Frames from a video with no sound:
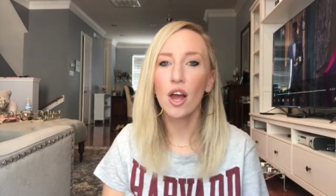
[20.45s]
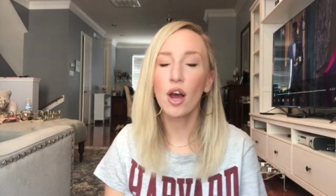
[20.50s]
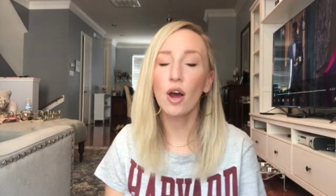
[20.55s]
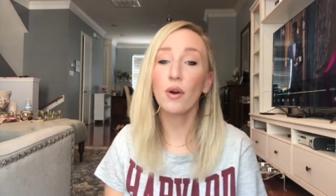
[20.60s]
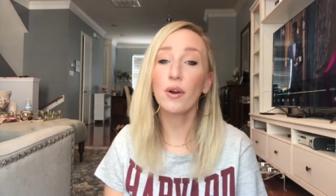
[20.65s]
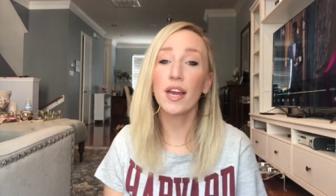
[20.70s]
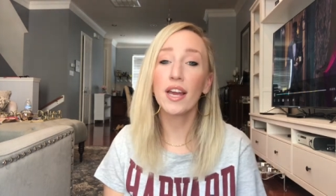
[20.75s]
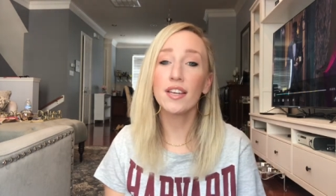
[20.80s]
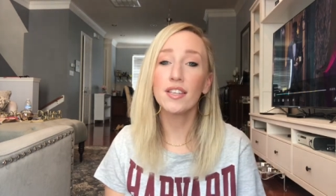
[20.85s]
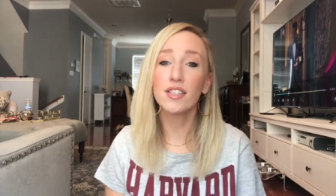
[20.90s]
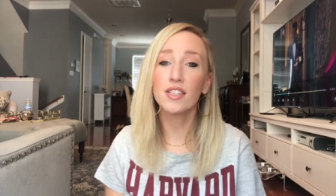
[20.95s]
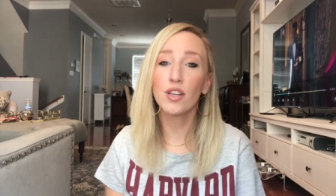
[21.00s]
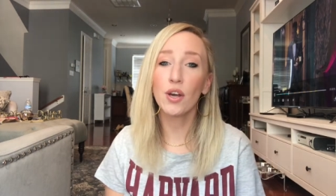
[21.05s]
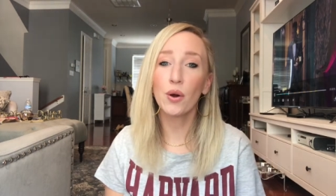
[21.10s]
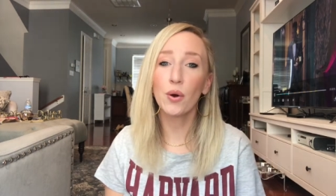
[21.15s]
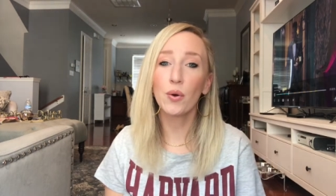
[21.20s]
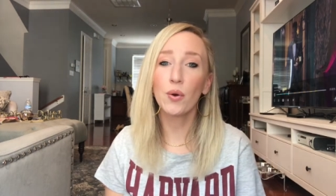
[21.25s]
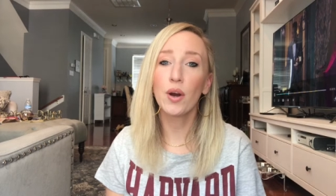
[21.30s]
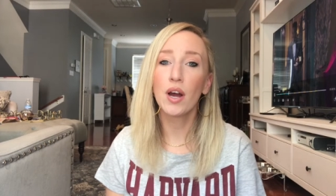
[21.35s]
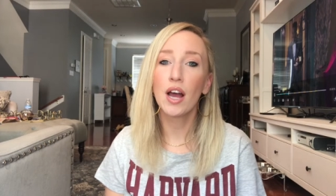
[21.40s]
Okay,
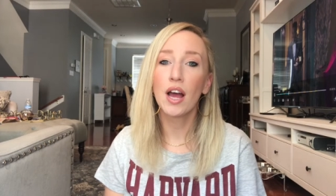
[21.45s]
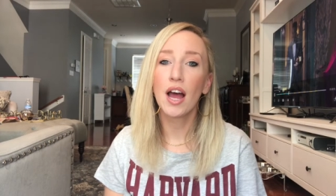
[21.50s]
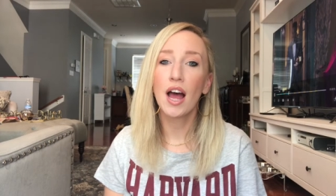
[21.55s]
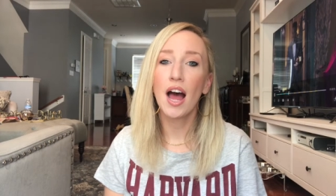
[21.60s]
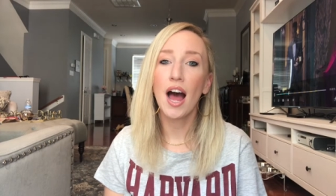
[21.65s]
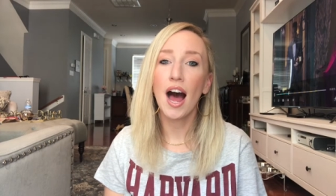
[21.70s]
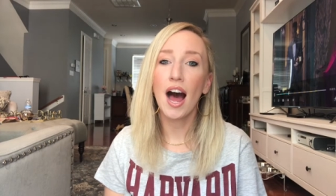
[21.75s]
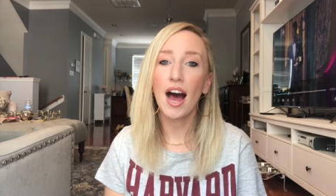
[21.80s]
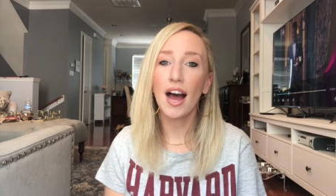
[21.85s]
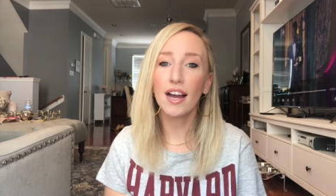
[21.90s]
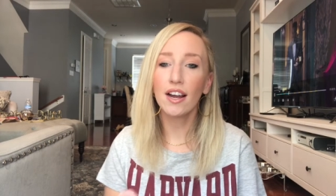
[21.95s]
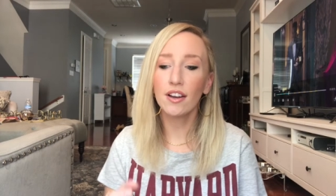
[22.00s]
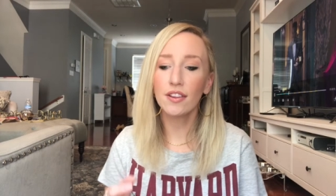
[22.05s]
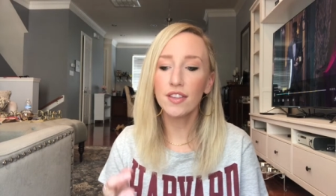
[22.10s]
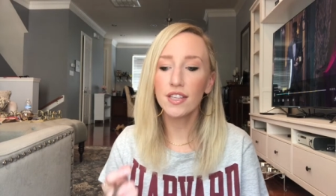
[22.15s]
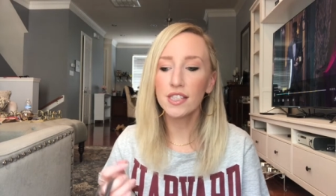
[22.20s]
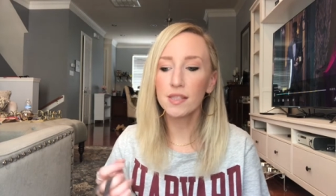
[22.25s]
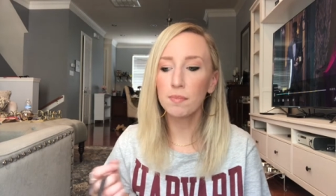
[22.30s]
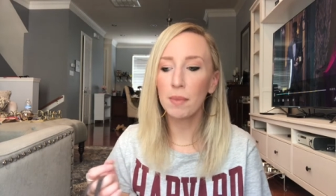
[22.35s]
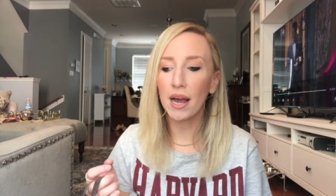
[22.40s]
so I got
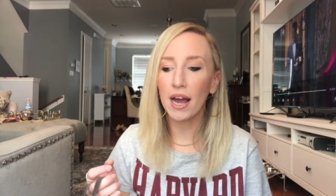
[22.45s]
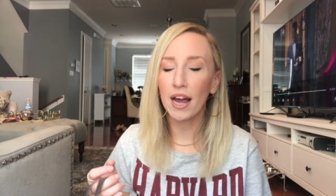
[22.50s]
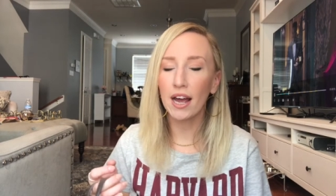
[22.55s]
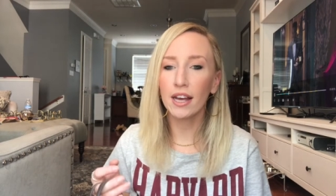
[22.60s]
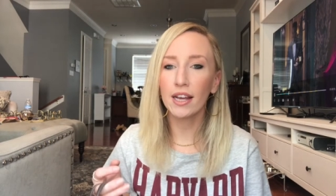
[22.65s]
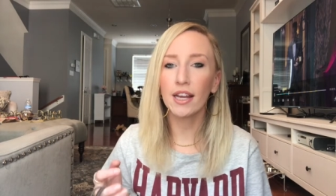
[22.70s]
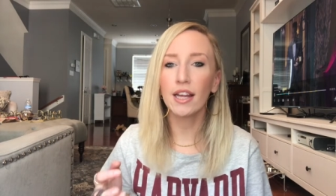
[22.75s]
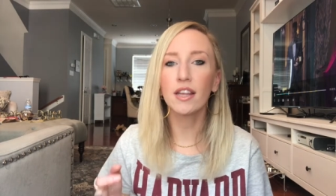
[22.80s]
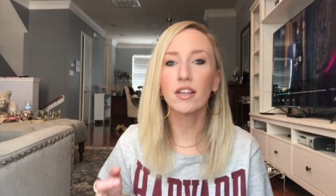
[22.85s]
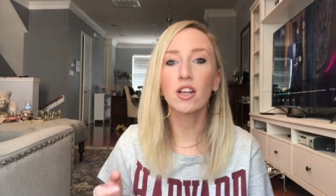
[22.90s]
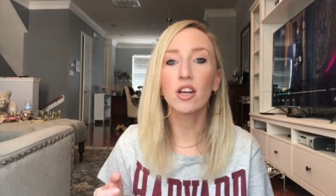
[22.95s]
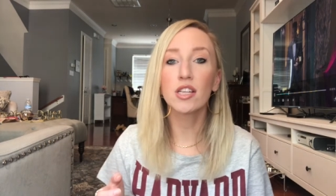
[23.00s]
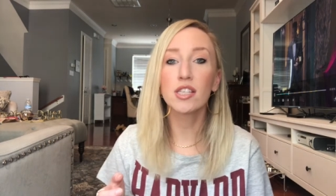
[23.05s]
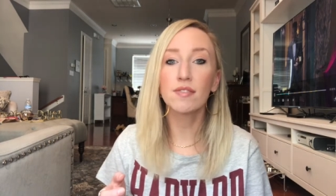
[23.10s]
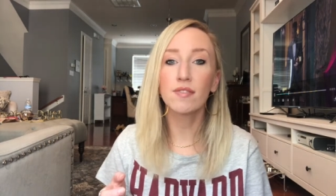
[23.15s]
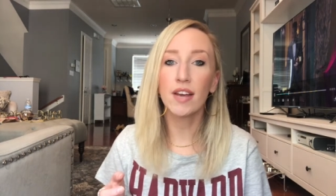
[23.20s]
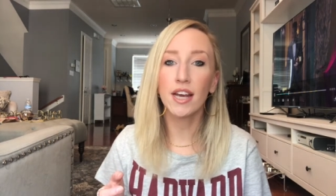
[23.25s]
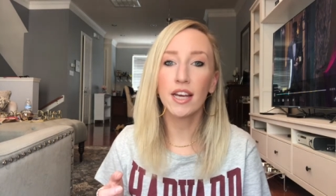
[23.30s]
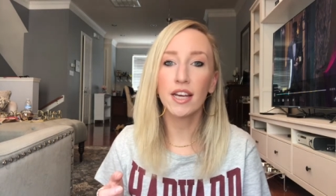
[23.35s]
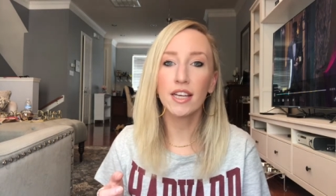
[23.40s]
this bag in Las
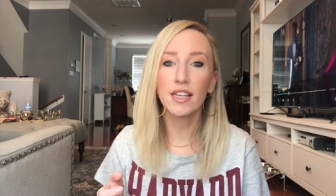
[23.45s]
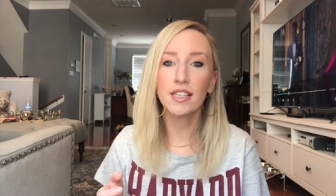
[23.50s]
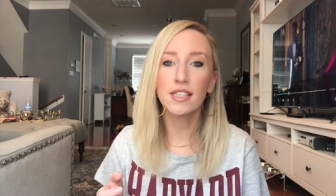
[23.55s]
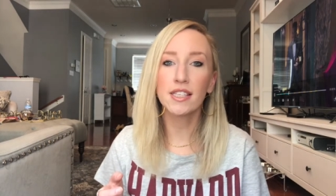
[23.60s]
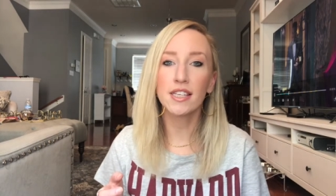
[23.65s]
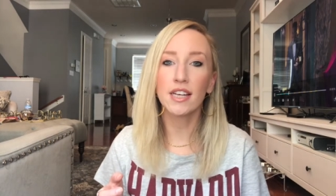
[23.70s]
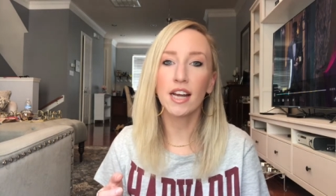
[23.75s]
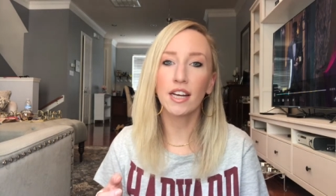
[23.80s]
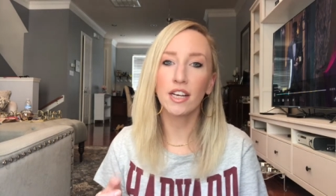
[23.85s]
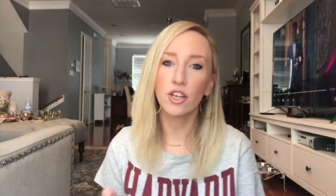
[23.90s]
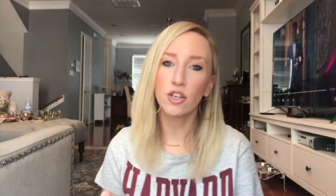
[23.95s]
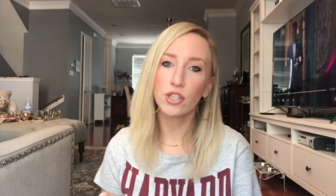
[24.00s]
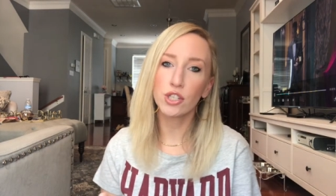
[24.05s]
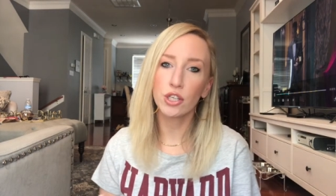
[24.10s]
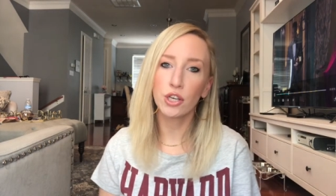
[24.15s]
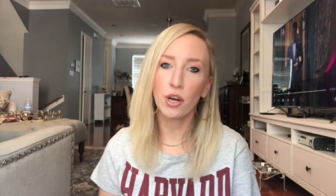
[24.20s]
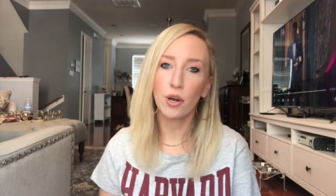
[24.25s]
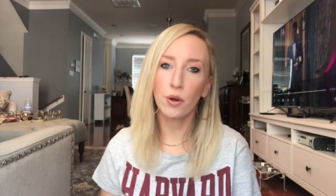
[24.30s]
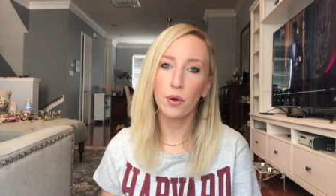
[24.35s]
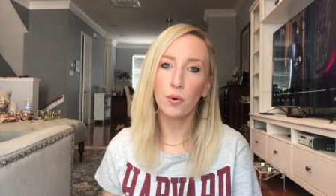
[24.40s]
Vegas nine years
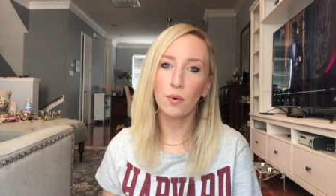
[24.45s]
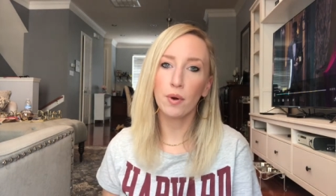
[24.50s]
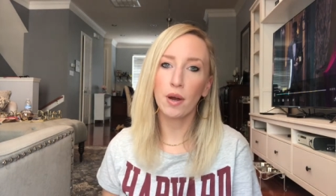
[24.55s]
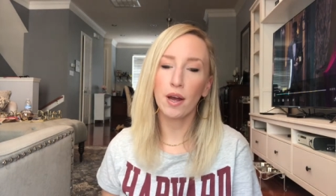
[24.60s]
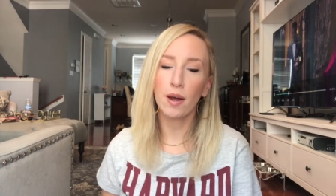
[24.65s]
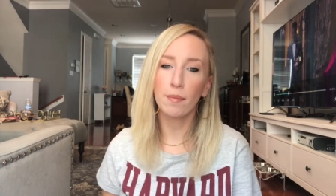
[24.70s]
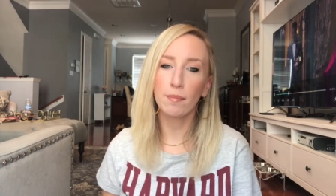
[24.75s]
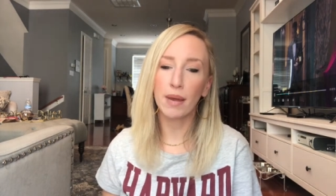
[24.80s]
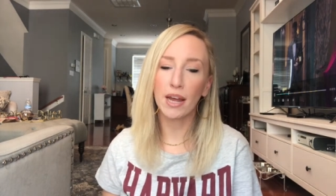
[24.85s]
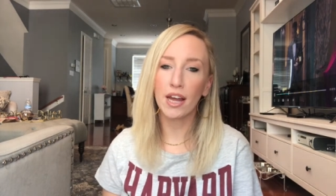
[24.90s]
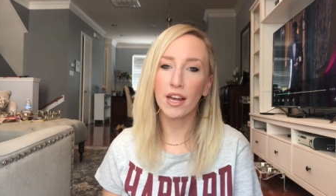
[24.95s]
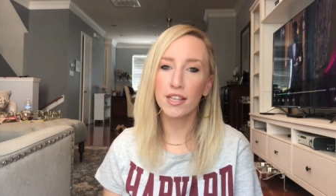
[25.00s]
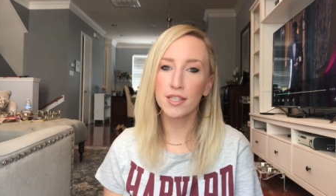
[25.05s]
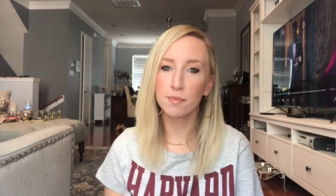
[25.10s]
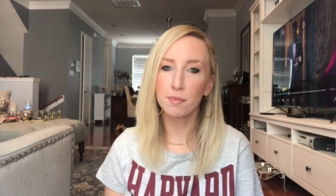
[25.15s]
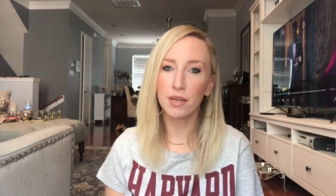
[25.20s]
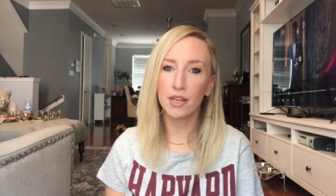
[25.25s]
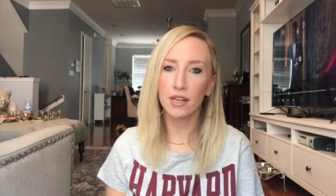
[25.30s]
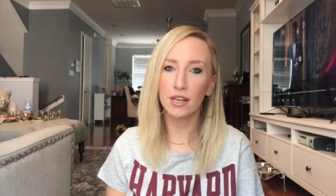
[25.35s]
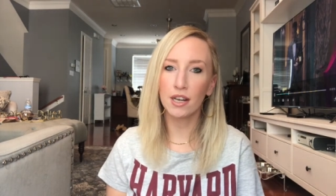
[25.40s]
ago. Um, my
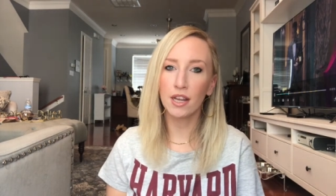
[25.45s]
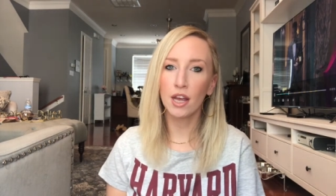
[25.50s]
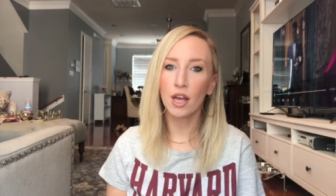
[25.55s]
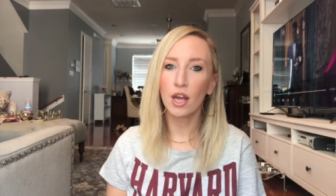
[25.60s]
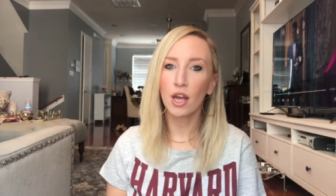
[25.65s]
husband